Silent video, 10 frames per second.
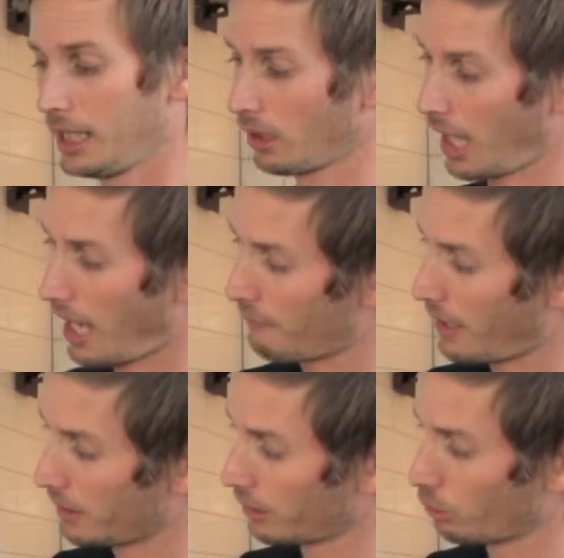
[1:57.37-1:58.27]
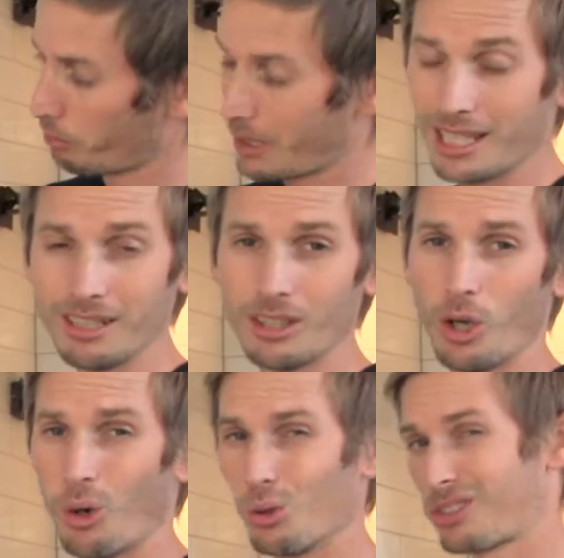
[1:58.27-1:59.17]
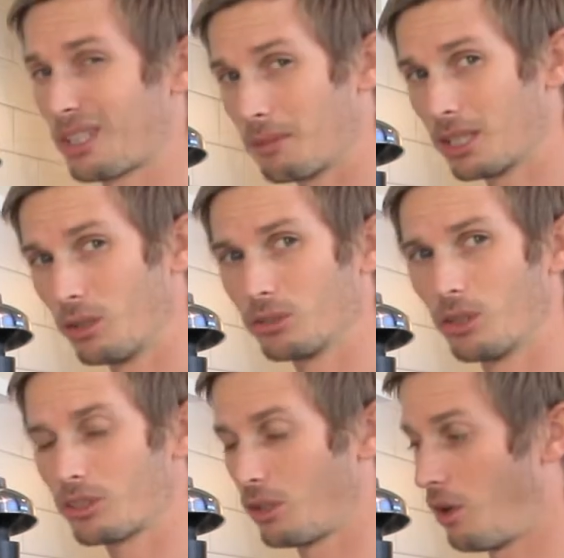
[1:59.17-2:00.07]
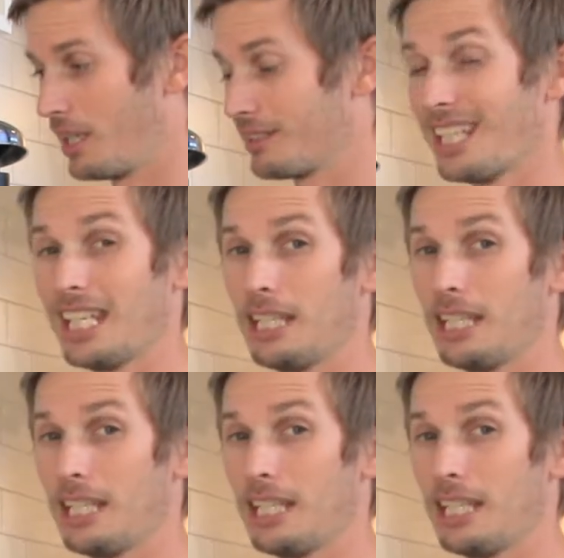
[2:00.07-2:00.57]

it'll have a little pin or something along those lines.